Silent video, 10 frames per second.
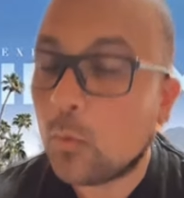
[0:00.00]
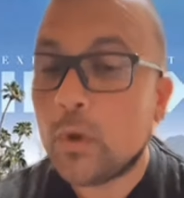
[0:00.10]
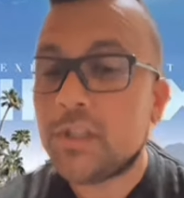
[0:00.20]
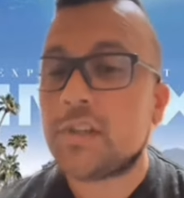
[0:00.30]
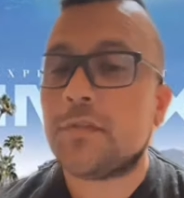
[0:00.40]

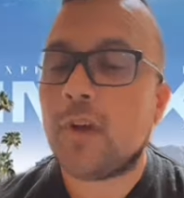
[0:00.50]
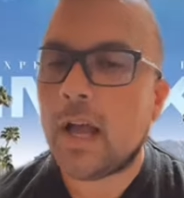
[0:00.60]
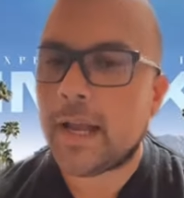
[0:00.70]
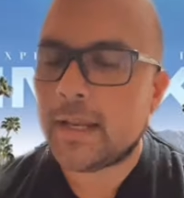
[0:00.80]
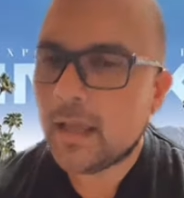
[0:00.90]
which is
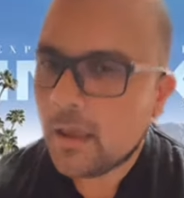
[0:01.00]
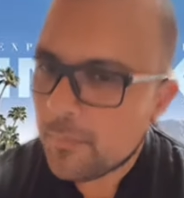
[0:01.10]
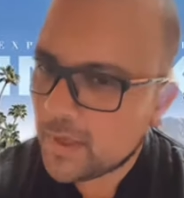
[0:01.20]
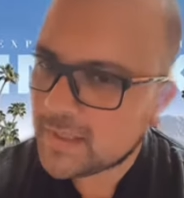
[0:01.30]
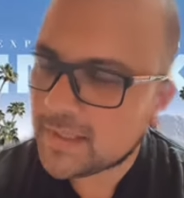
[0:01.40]
fine,
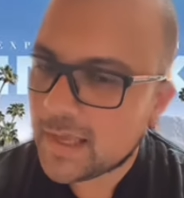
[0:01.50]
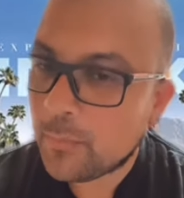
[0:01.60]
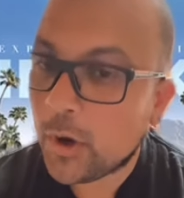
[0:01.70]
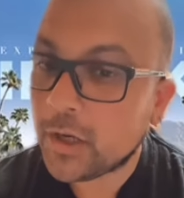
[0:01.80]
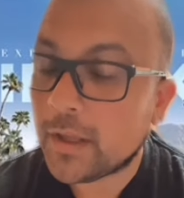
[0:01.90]
because at that
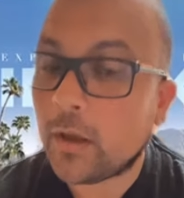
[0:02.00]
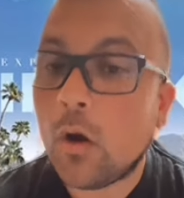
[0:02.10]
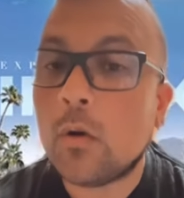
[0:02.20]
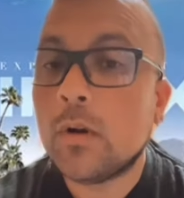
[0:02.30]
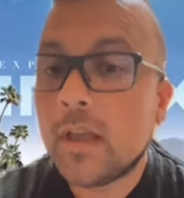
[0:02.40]
point you're like,
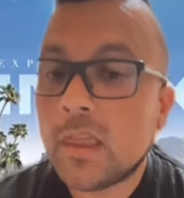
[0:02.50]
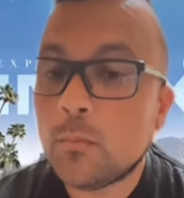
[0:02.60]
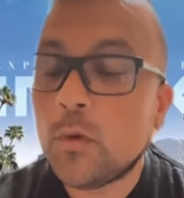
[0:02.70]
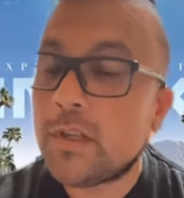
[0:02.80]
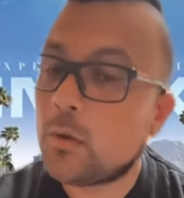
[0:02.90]
oh, the
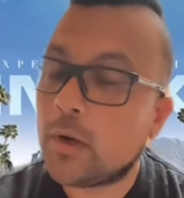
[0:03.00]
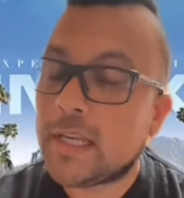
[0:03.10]
movie's going to